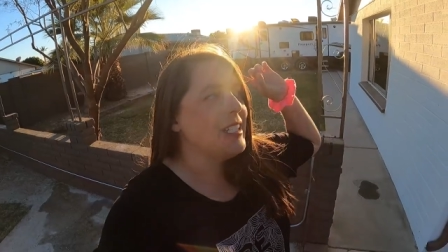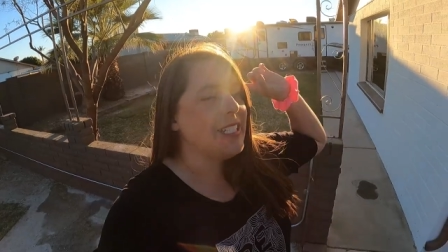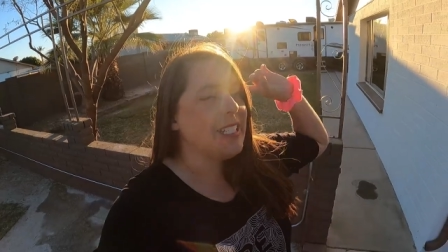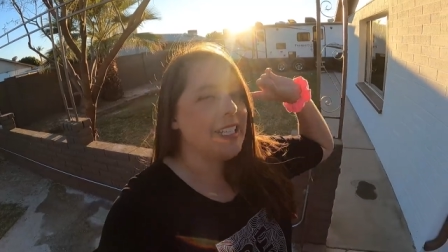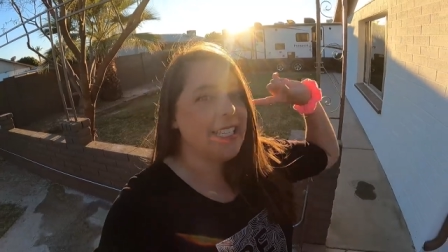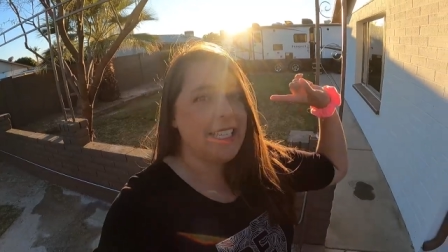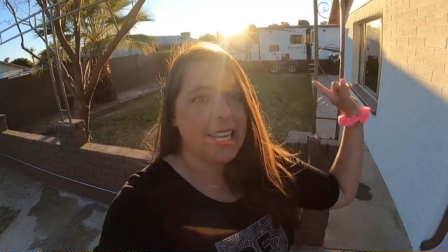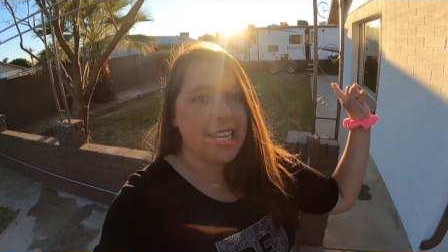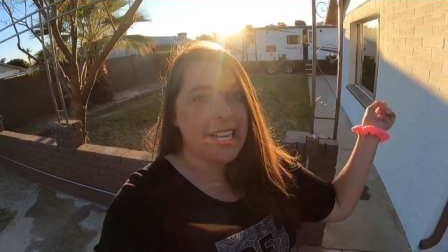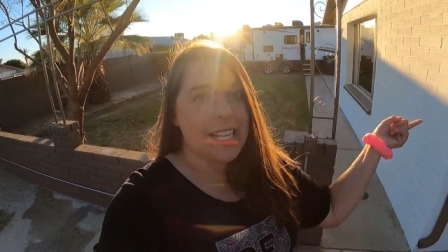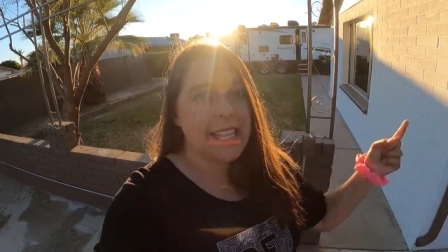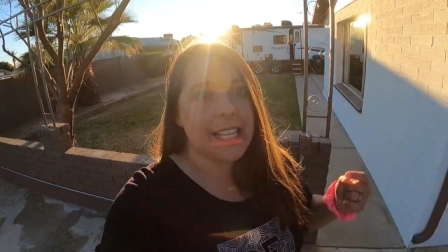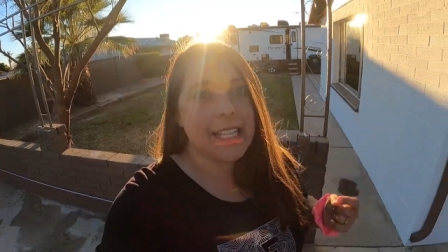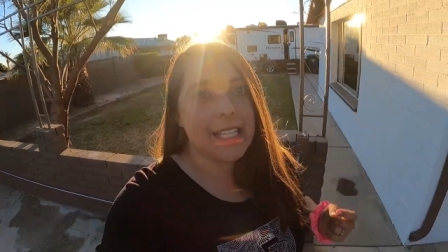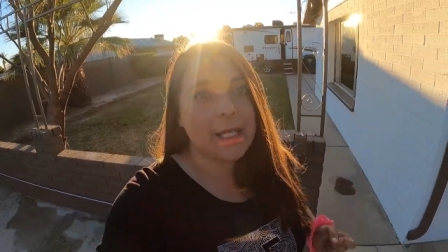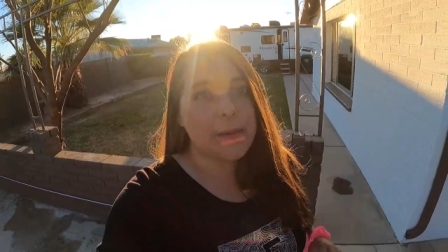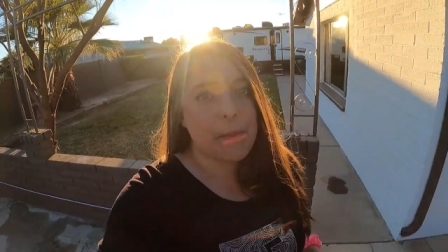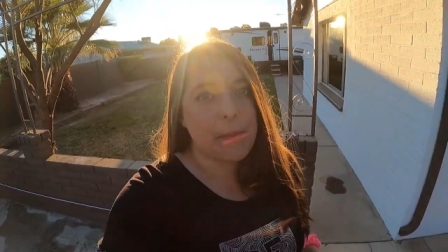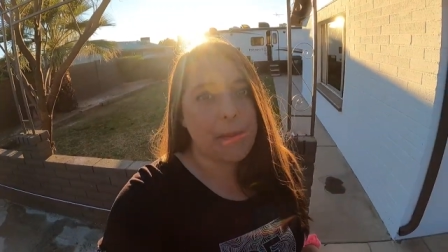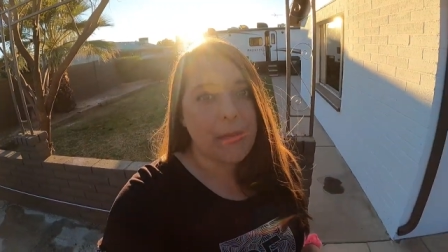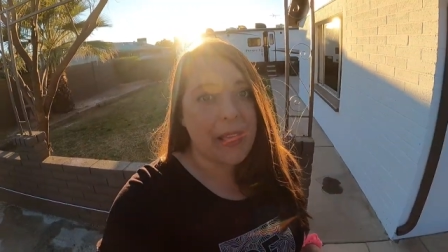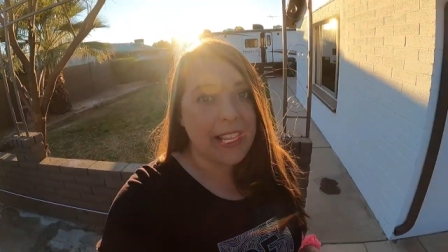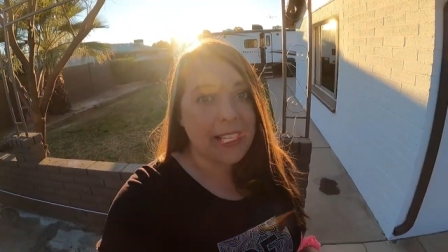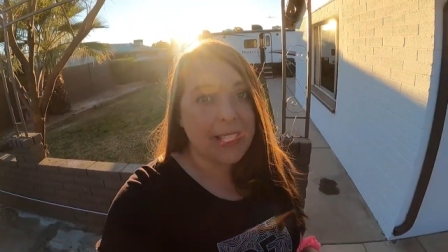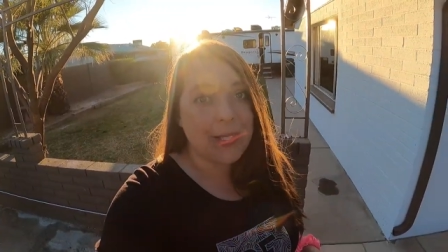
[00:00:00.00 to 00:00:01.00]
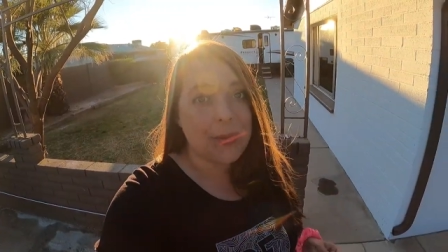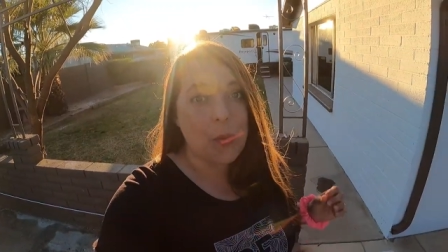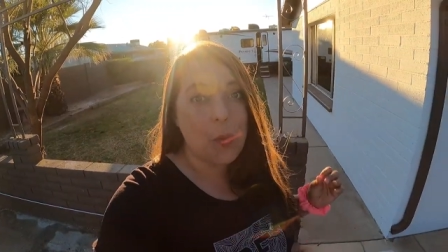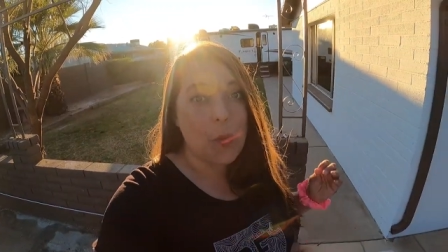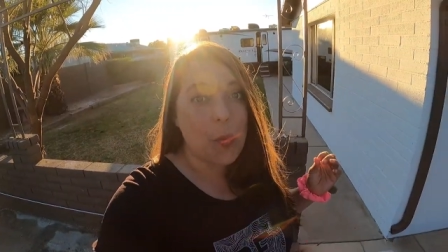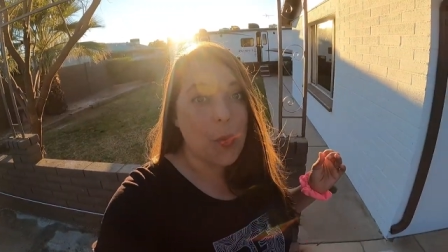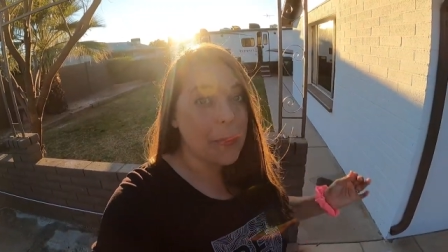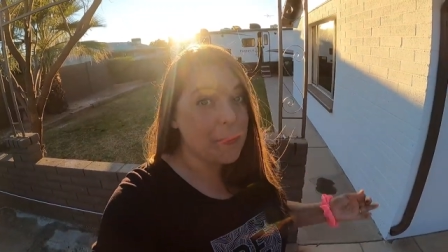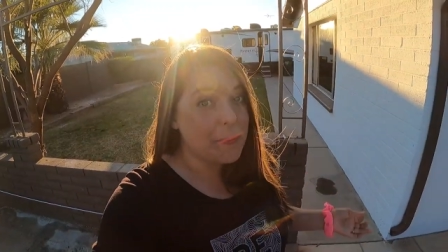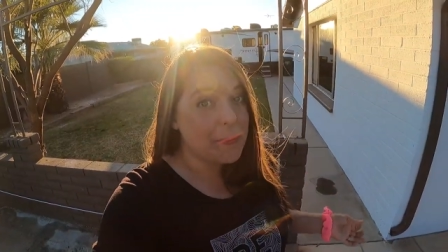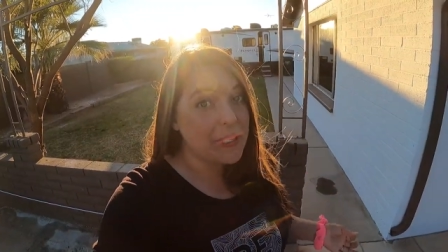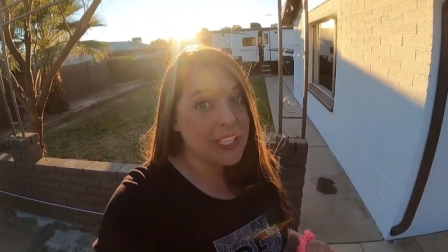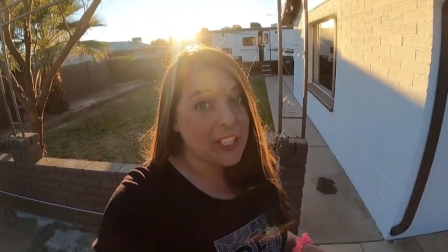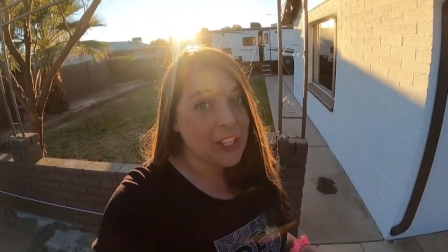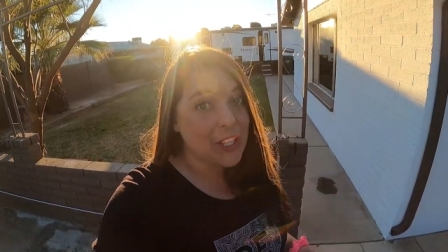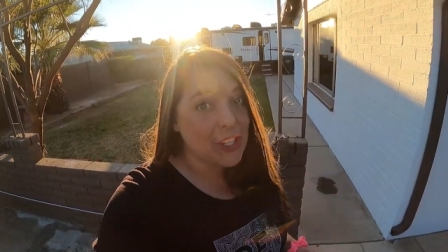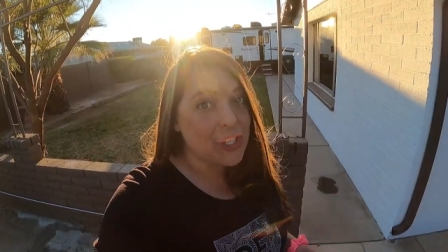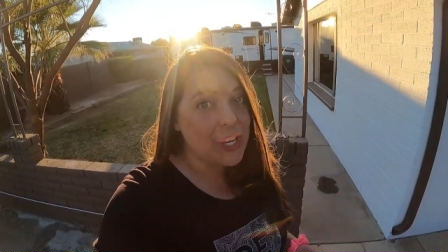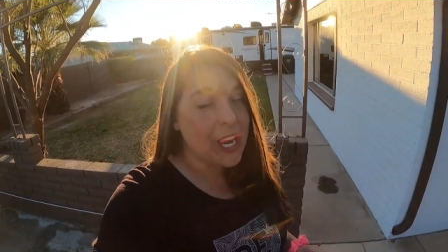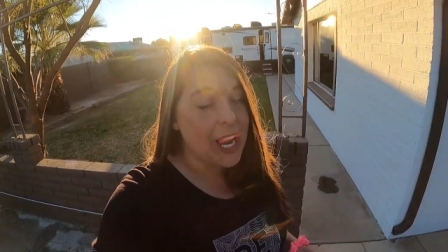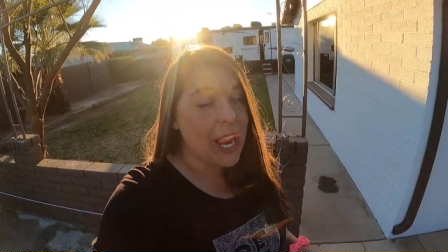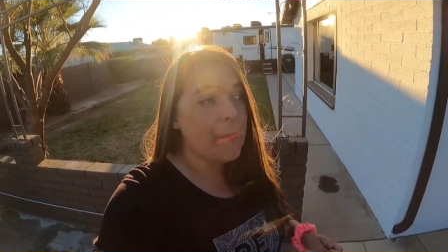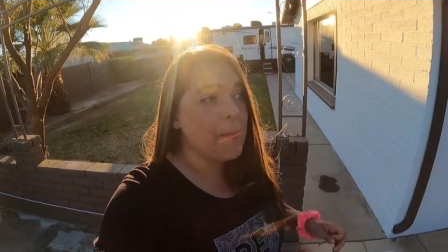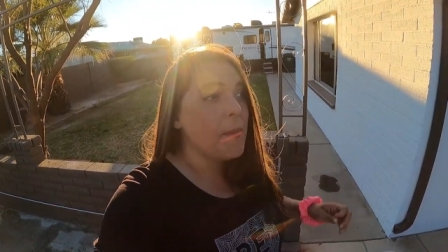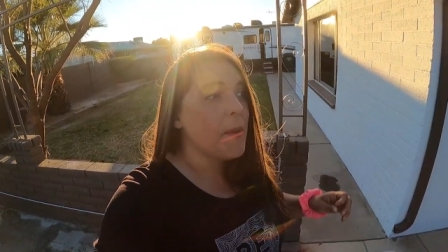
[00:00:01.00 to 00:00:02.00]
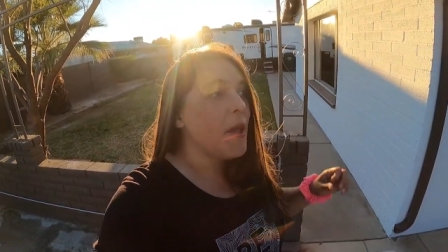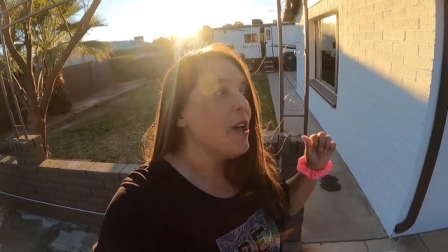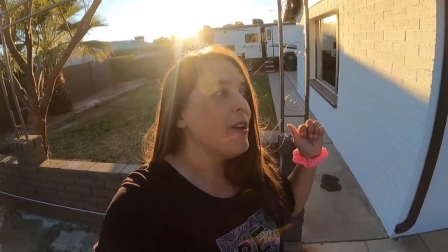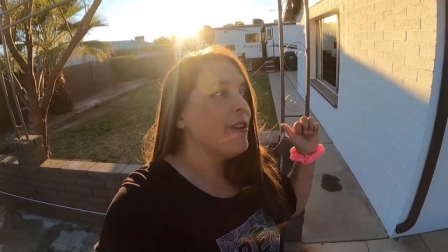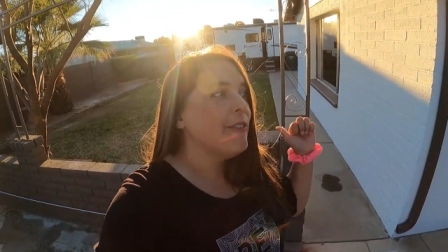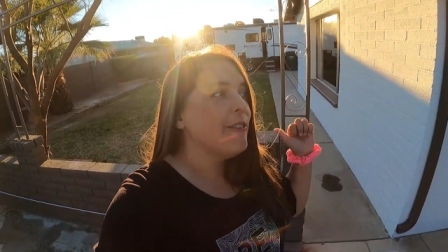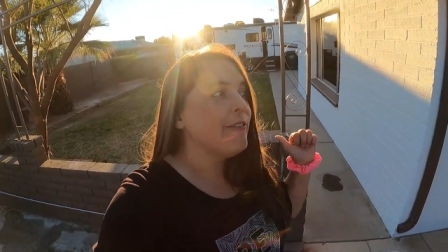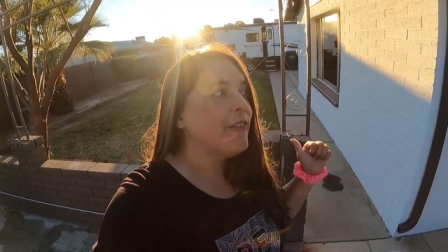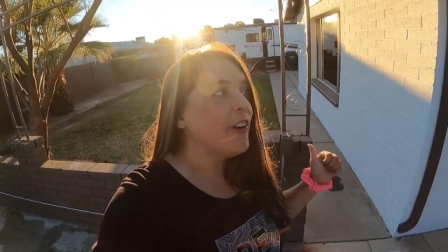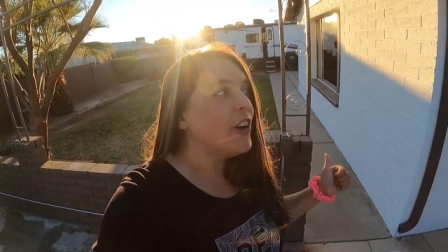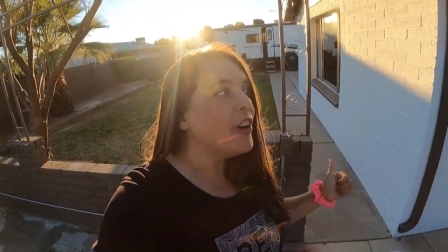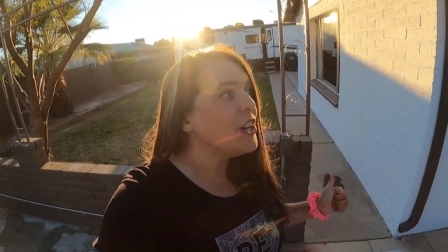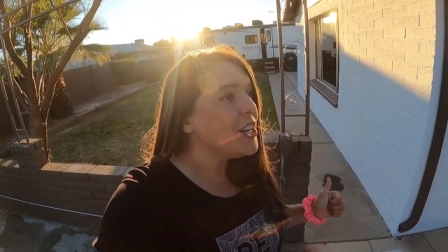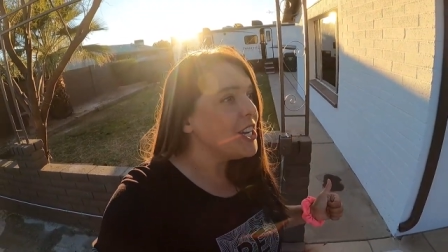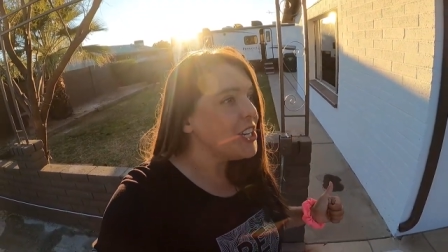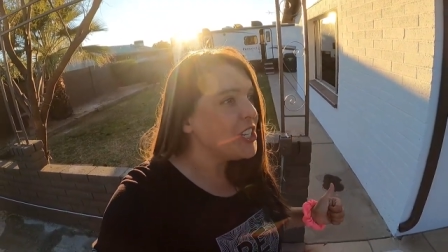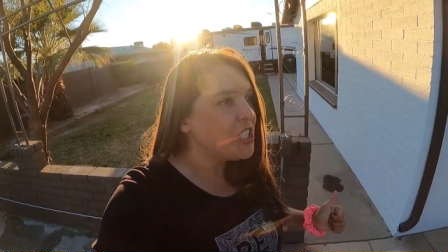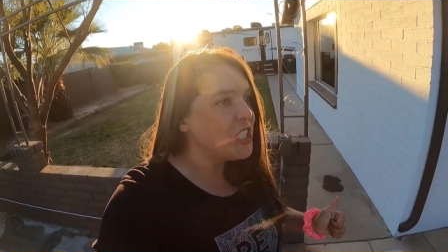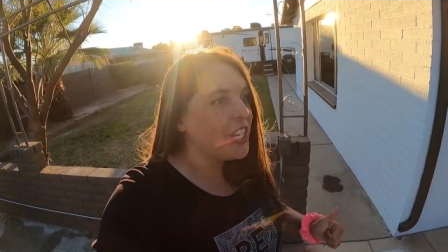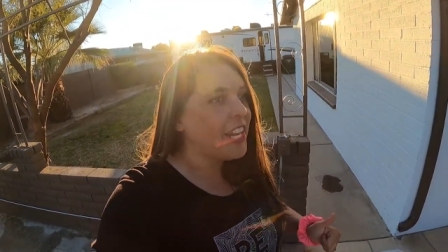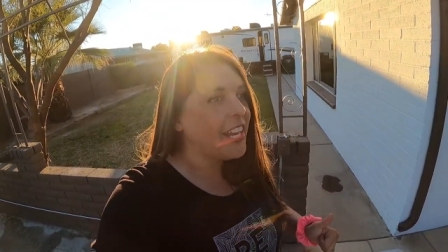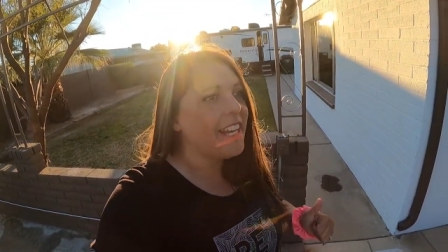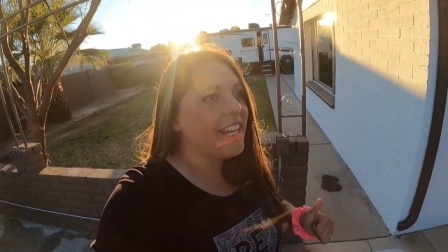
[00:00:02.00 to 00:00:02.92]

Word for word: to get this place whipped into shape, furnish